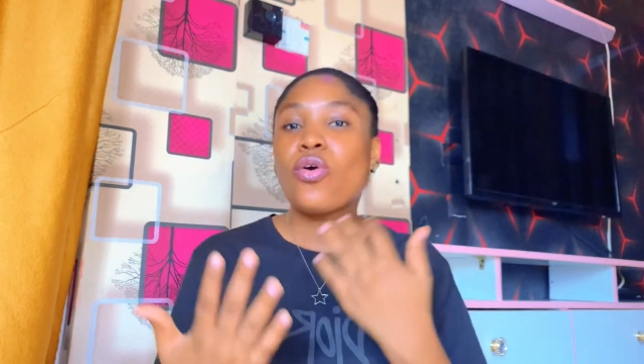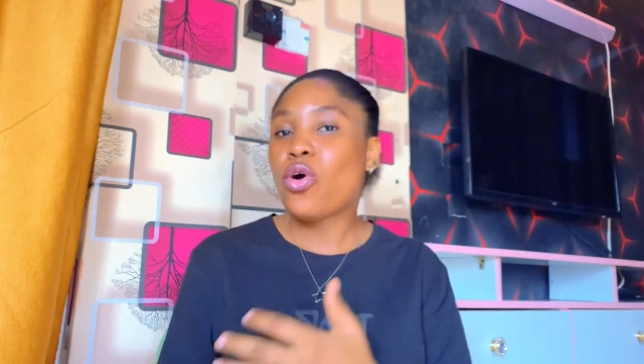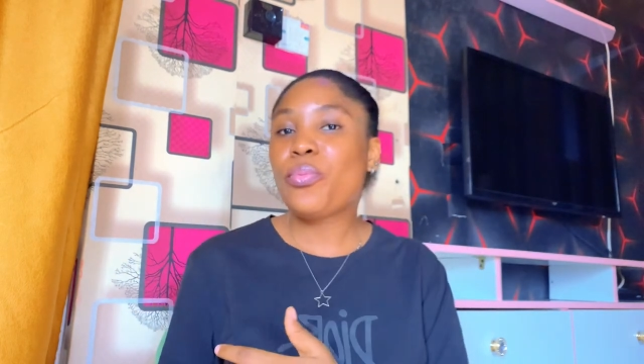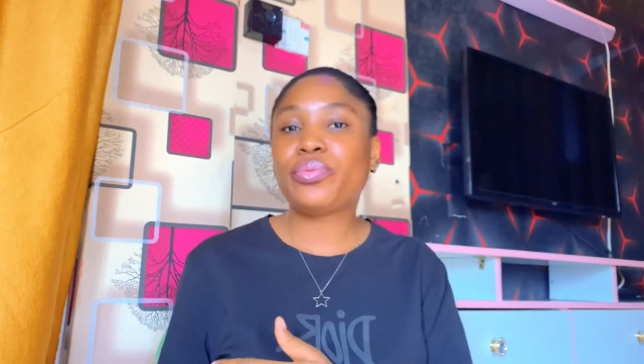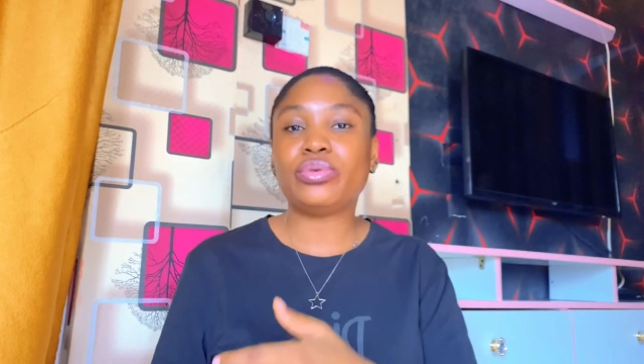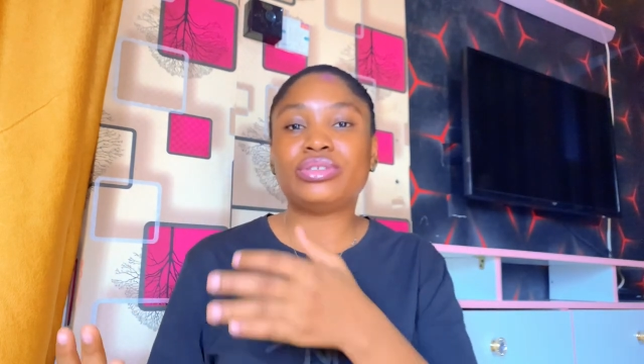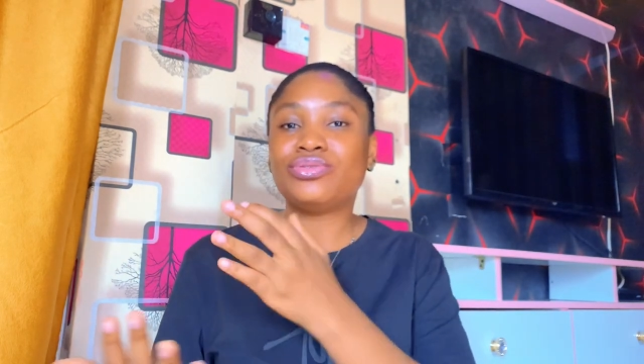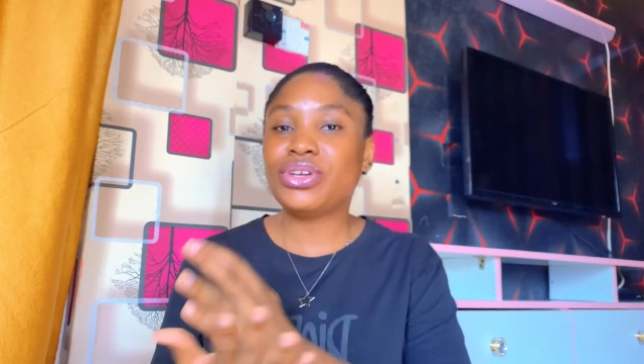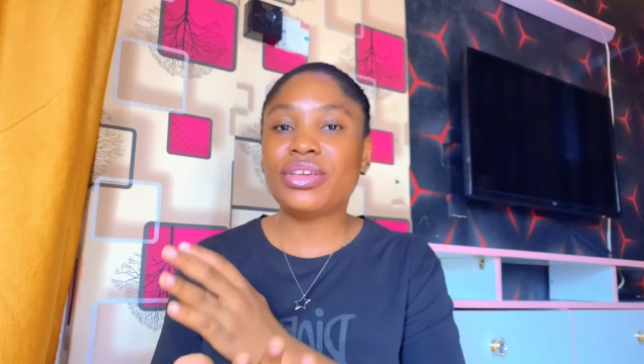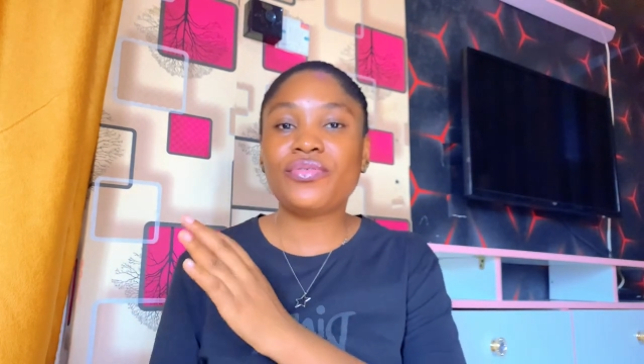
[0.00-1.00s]
cope with
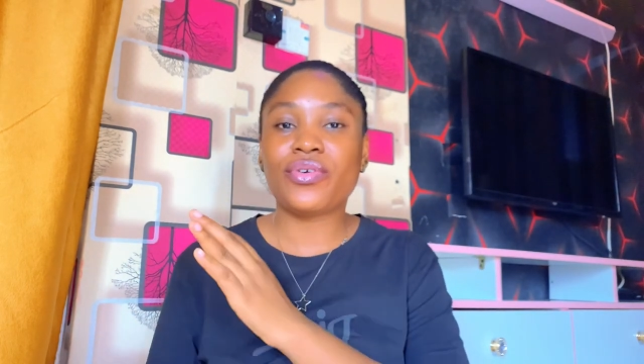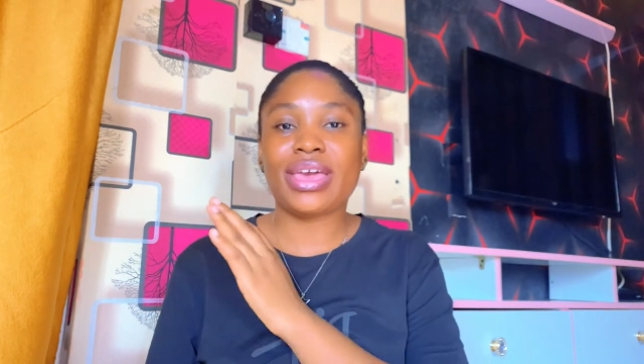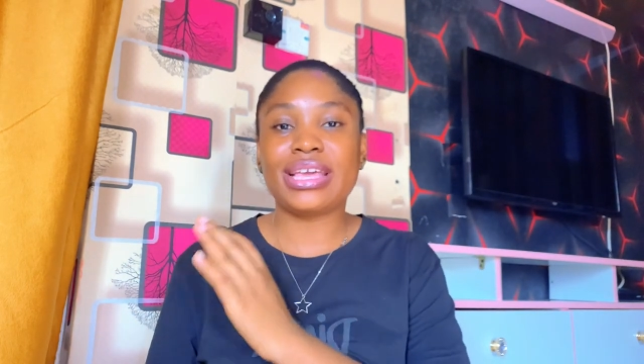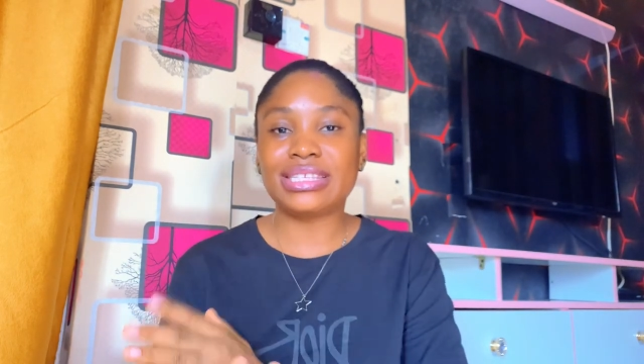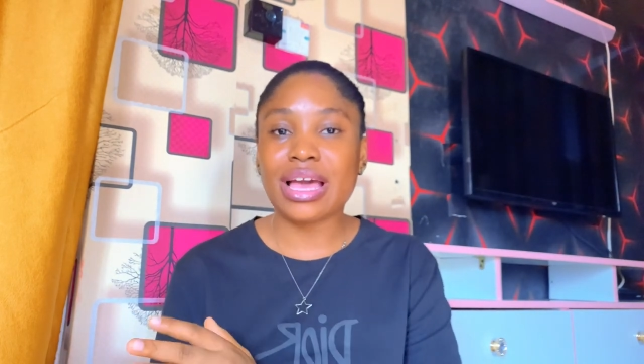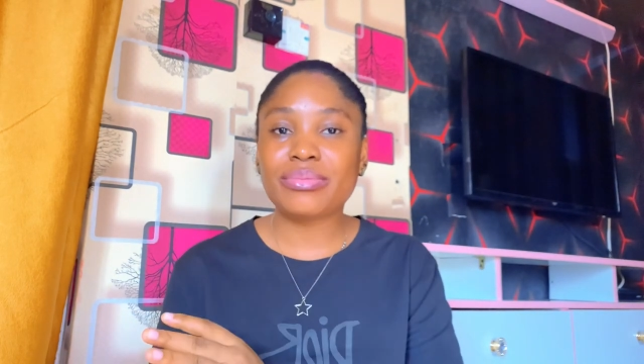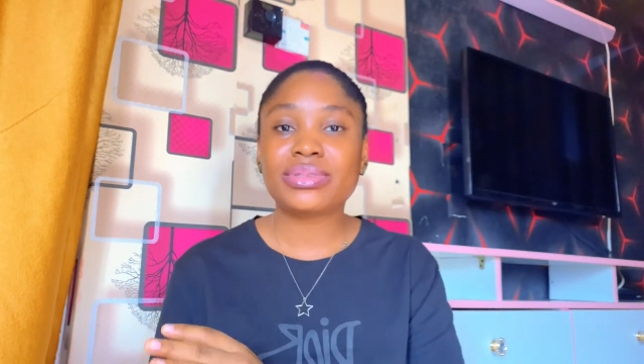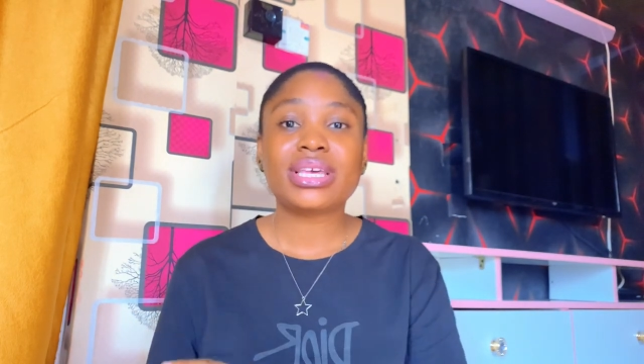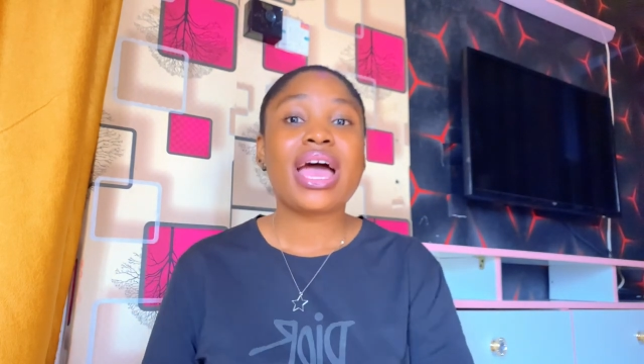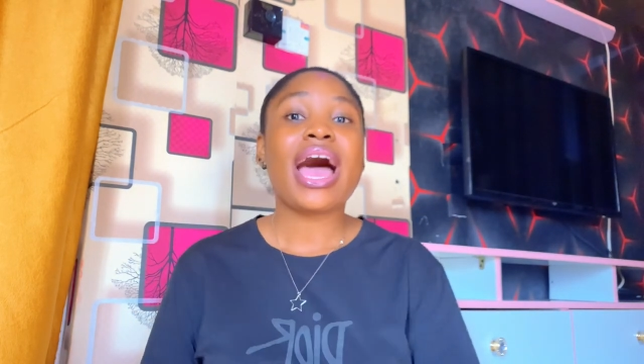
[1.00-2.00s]
reading for
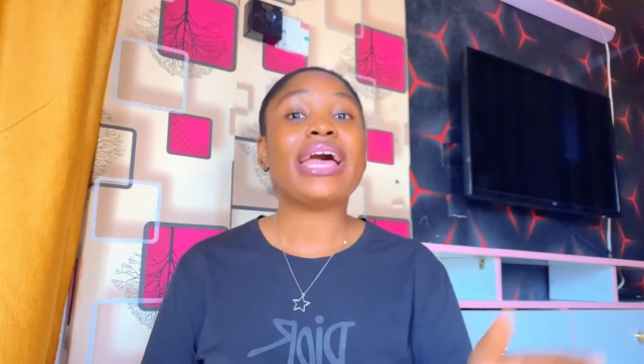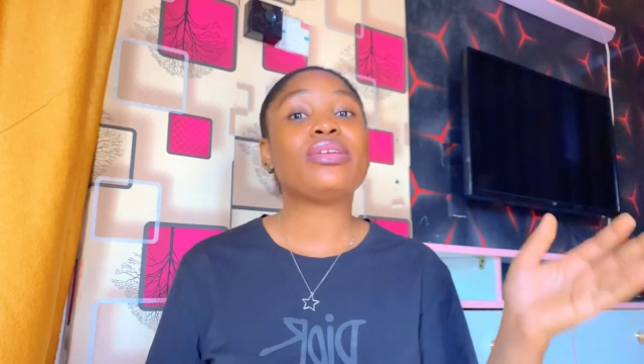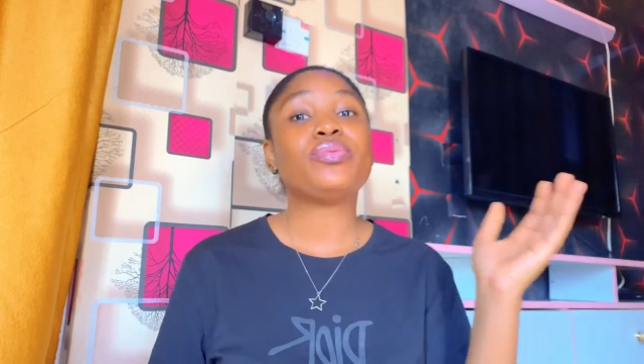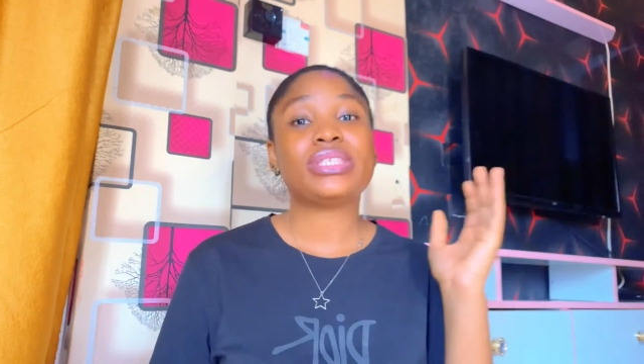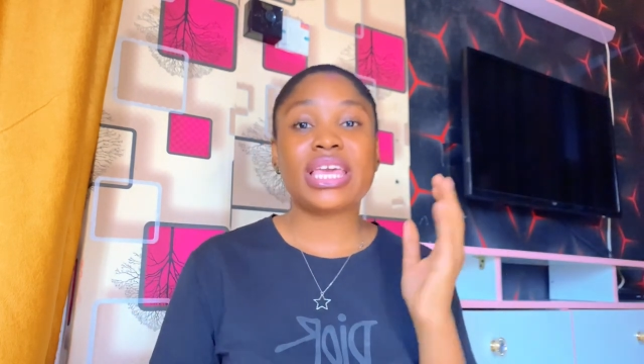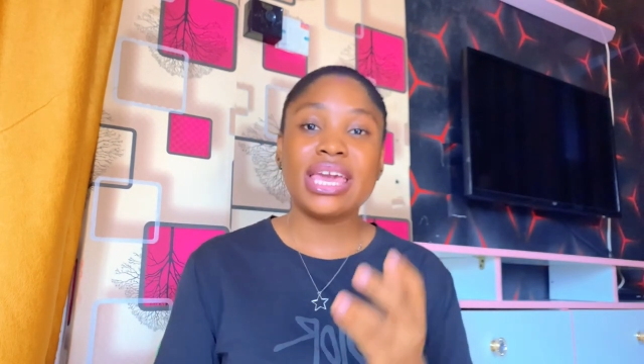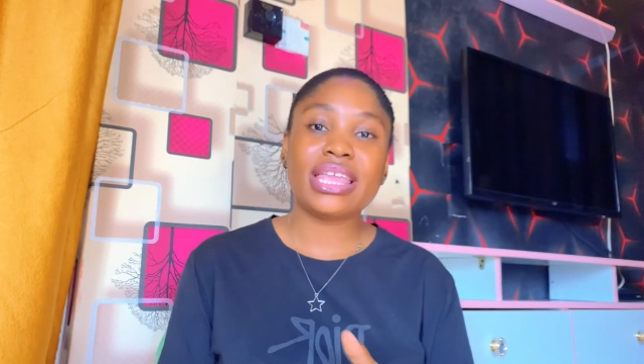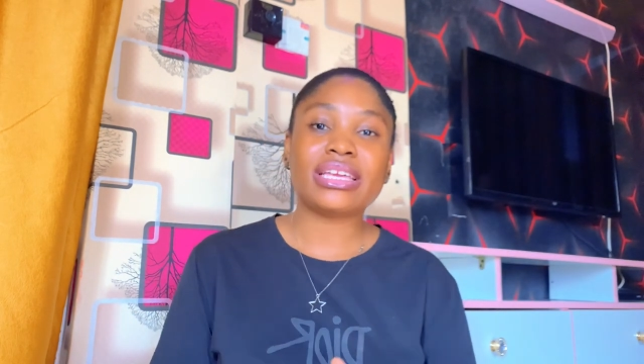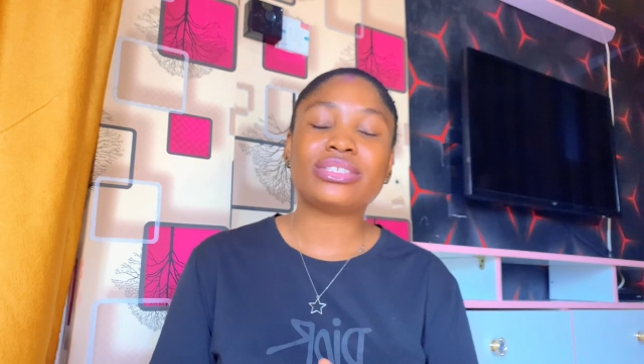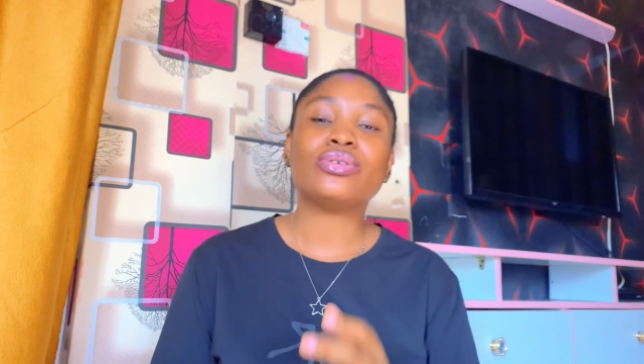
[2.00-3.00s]
exams and with A L X.